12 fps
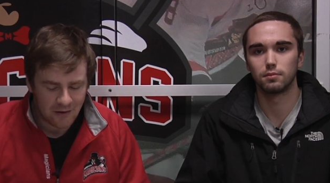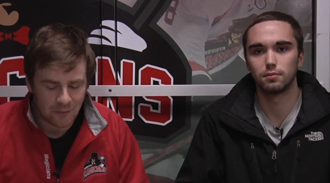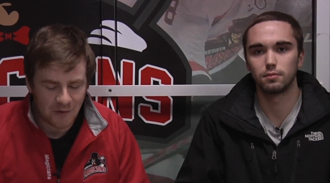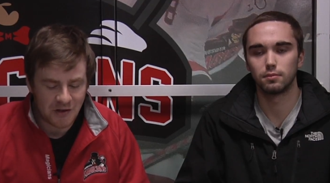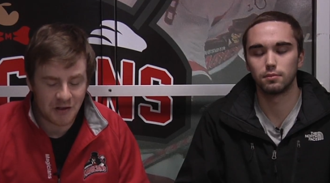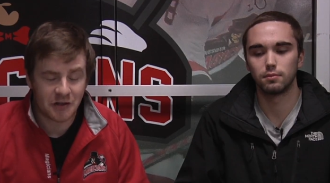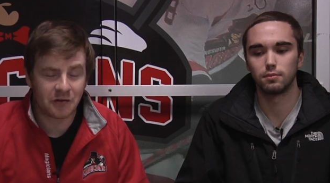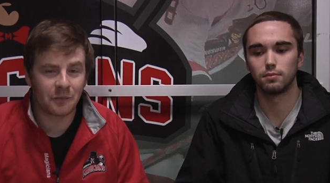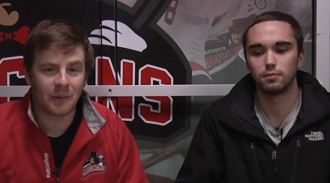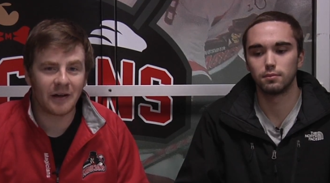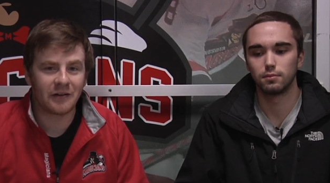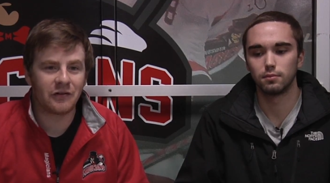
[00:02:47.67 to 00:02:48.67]
Speaker 1: The Magicians
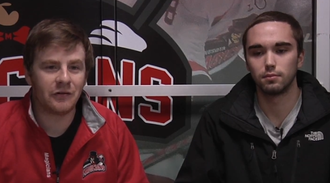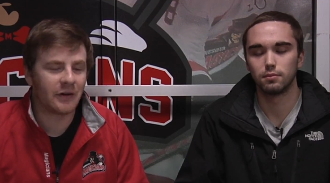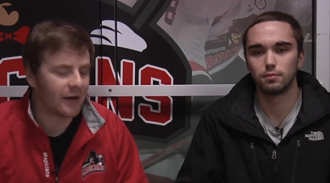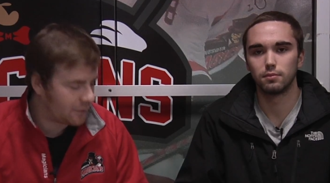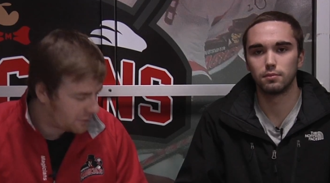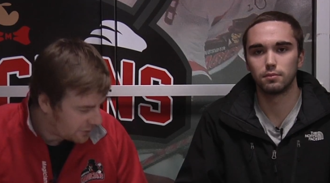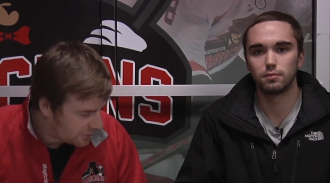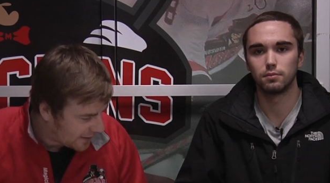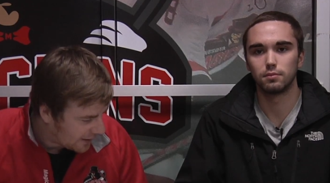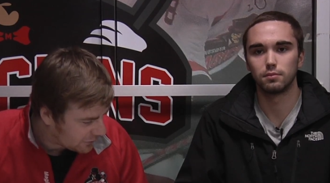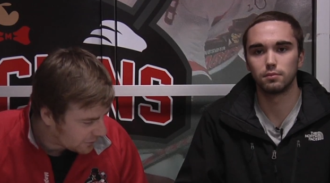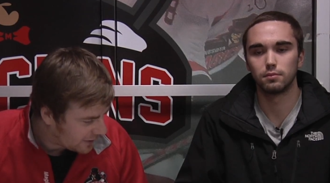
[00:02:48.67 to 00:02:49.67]
played two games this
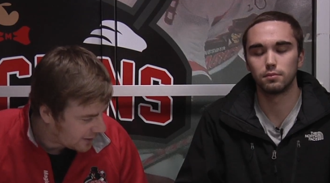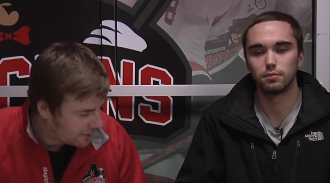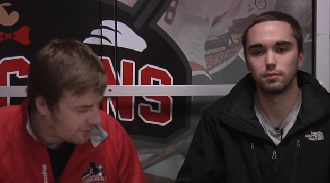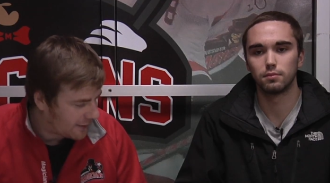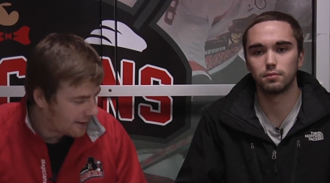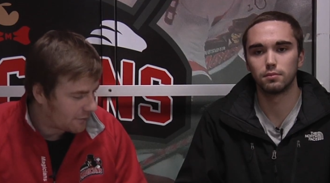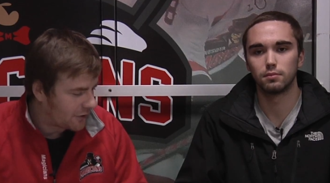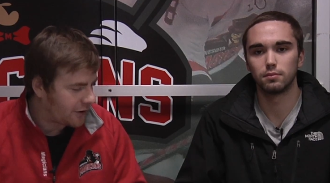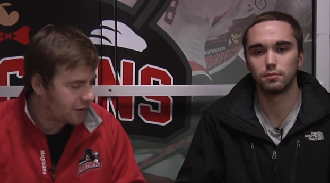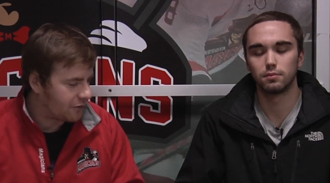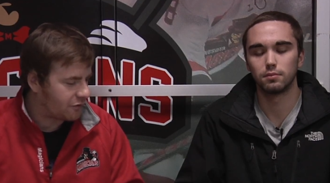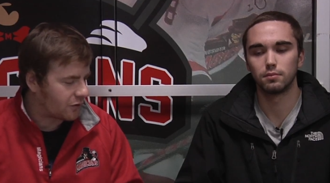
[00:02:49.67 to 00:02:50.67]
past weekend in
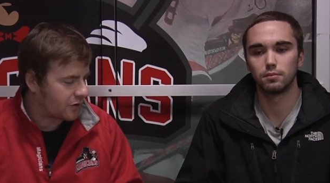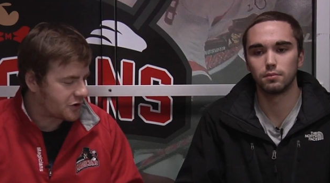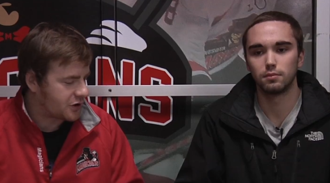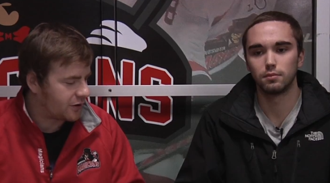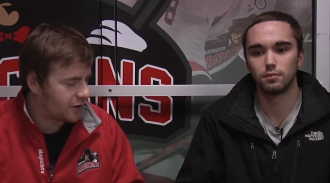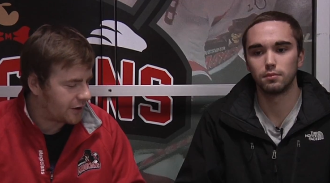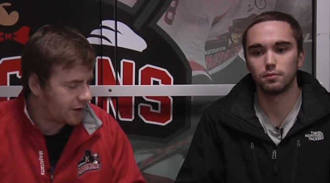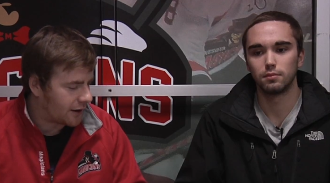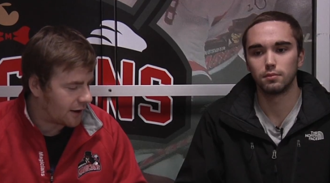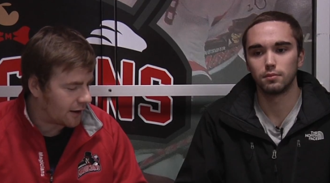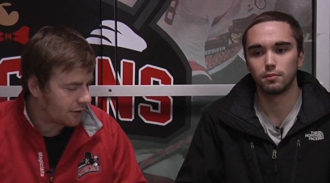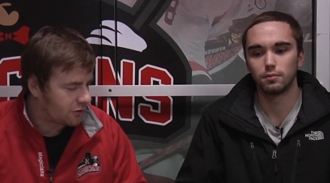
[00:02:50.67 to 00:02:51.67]
Aberdeen, unfortunately,
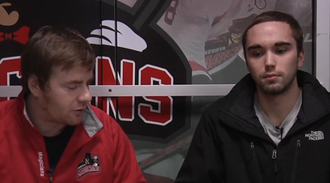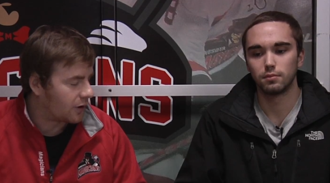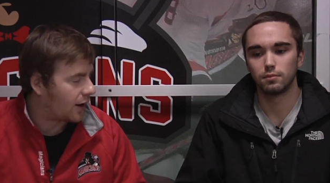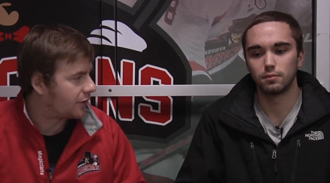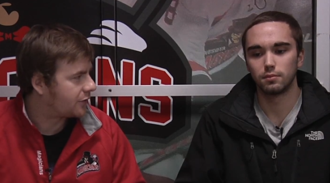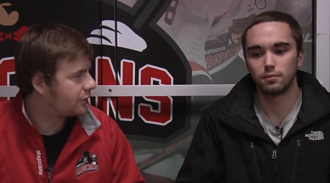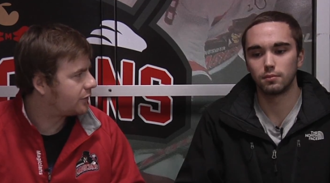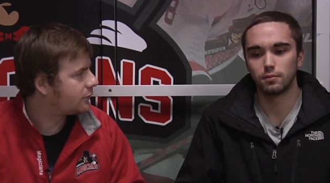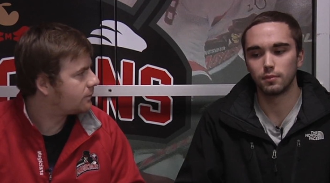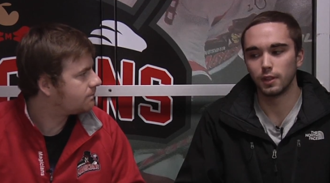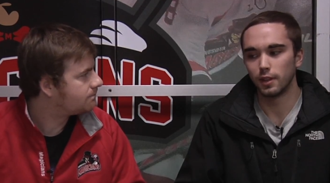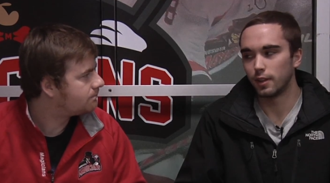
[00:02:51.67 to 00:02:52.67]
uh, two losses.
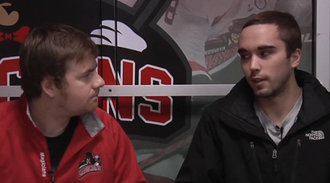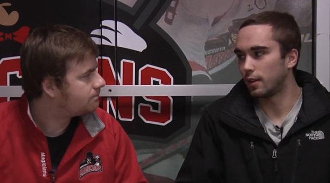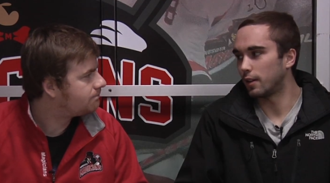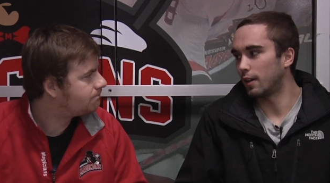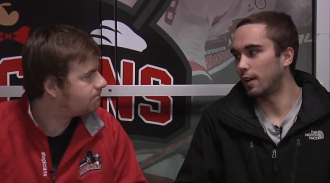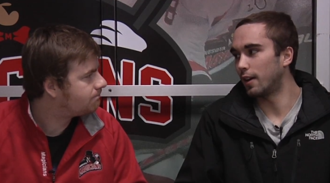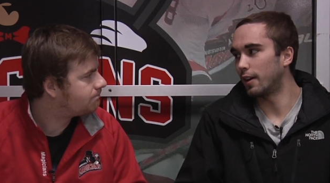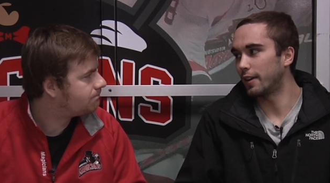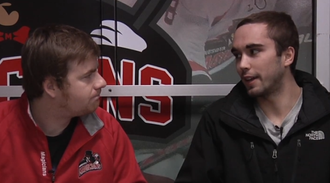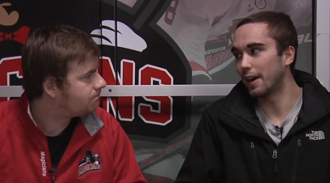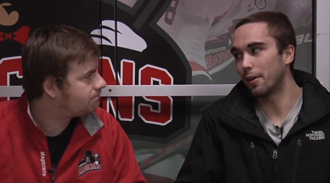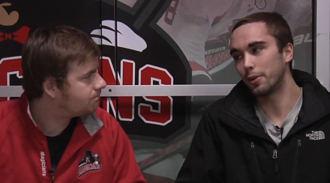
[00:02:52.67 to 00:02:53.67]
Speaker 2: Uh,
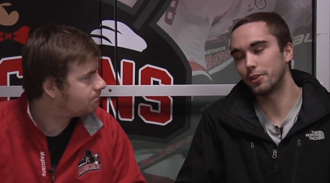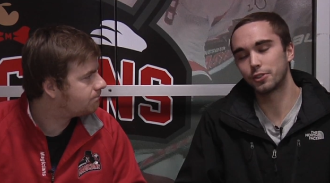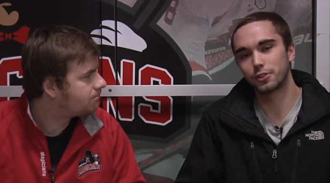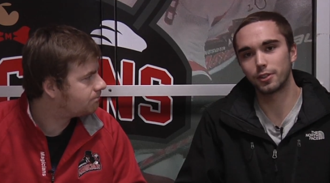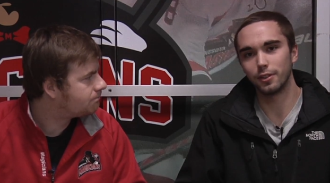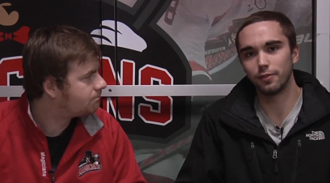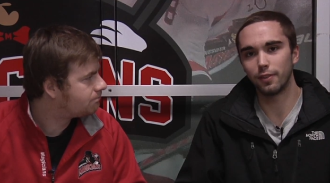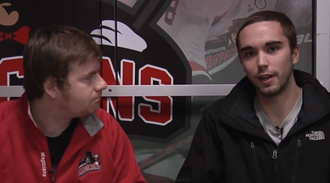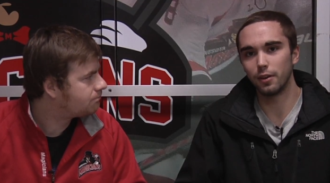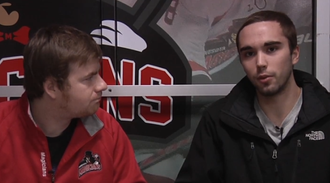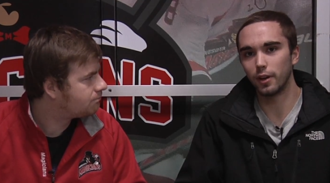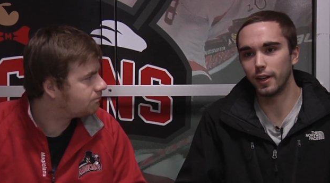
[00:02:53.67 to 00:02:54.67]
yeah, we just couldn't
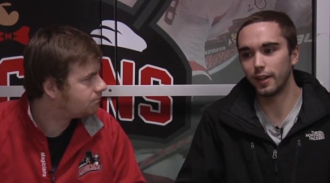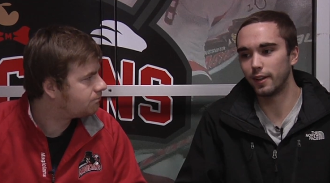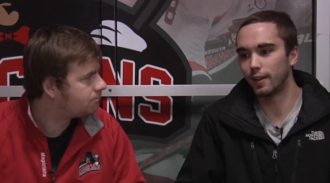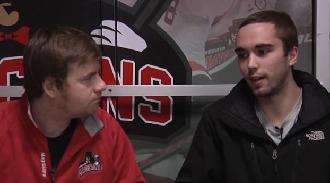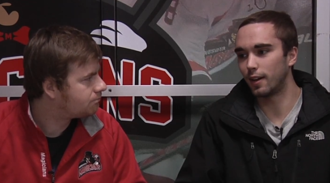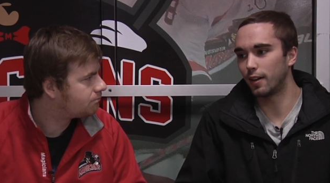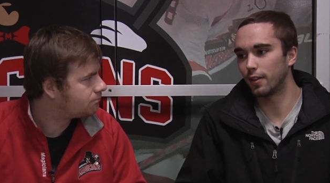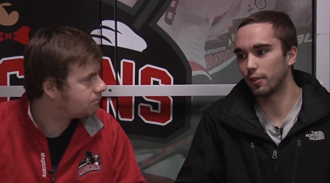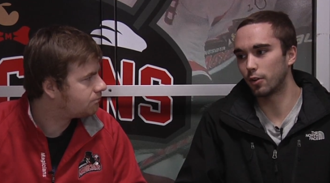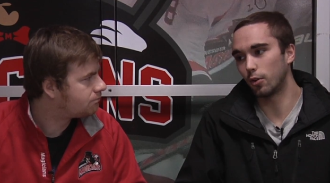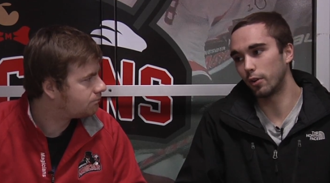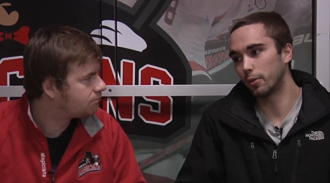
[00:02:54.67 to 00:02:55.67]
find a way. Uh, their
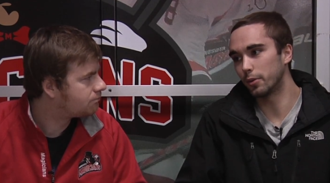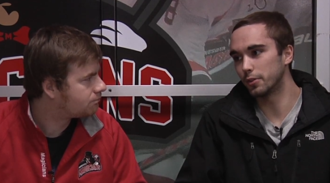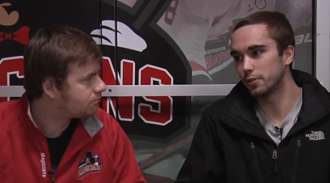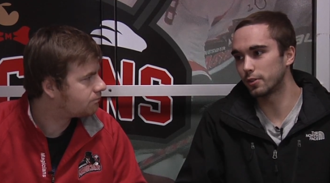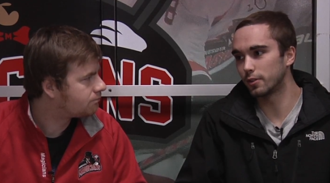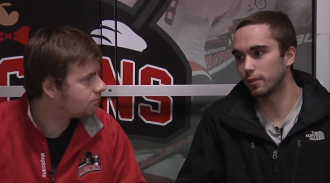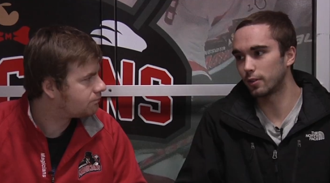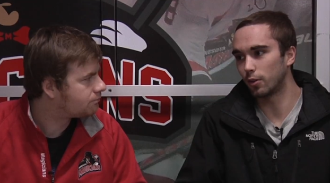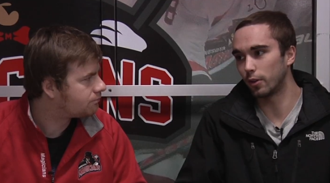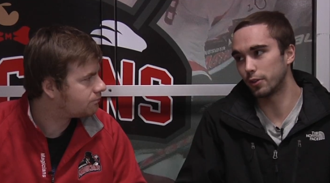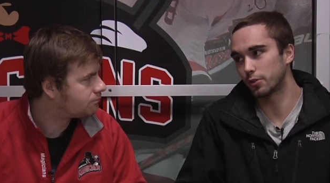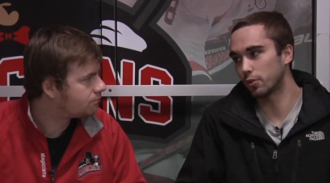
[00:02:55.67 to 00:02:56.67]
goalie was
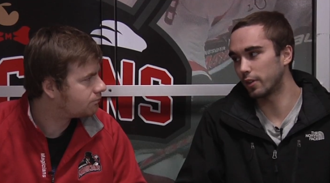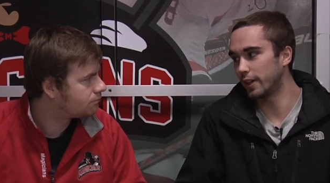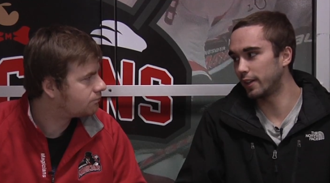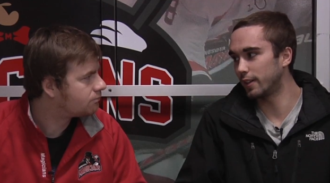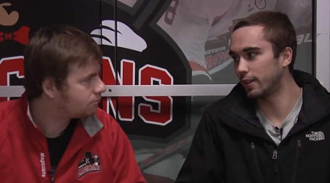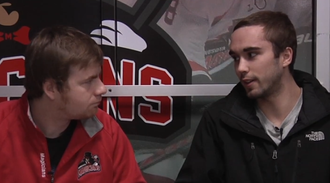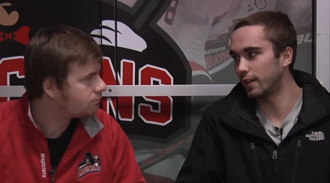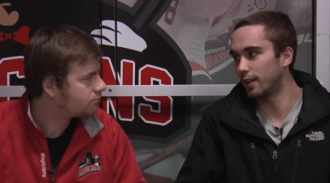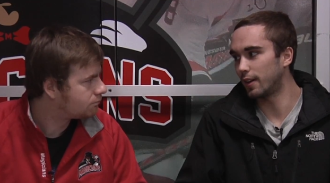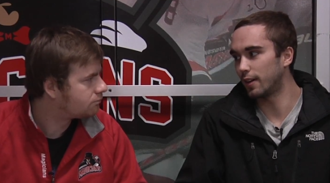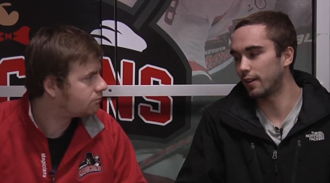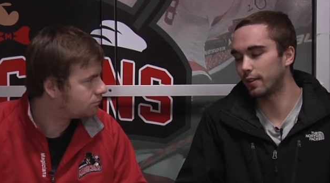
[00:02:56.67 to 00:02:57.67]
goalie was great.
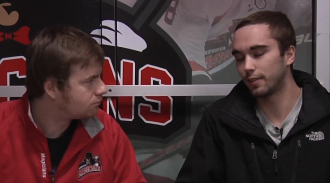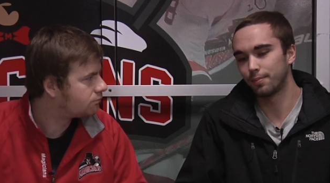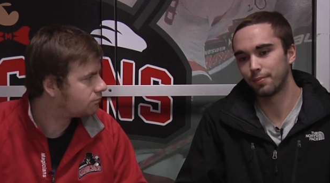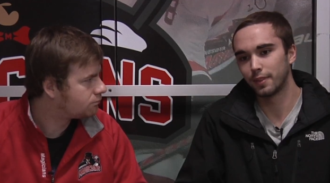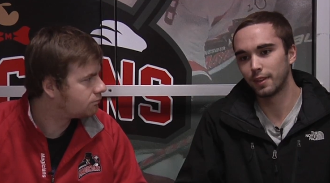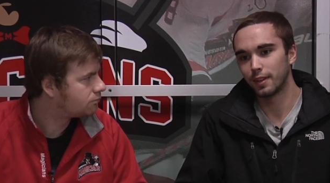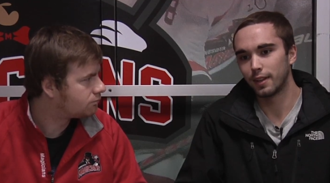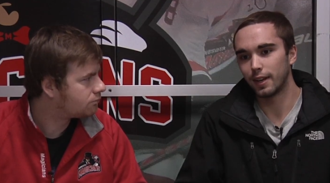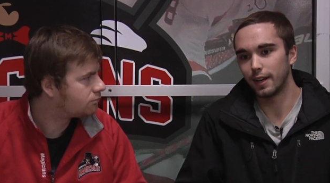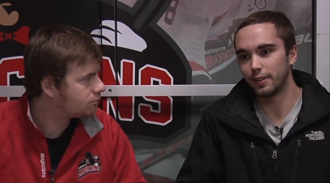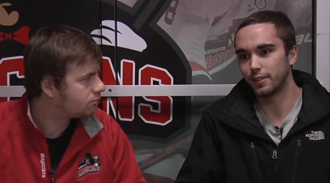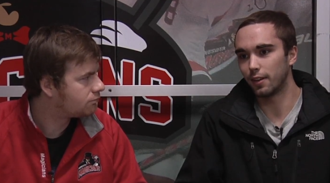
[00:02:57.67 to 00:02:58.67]
Uh,
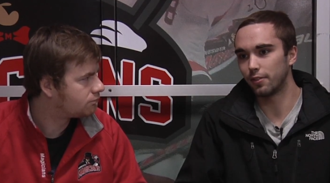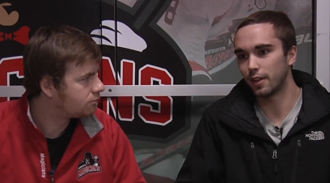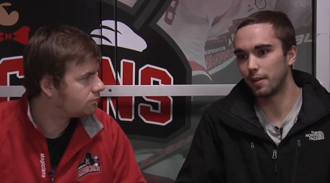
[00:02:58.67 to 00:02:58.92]
had a tough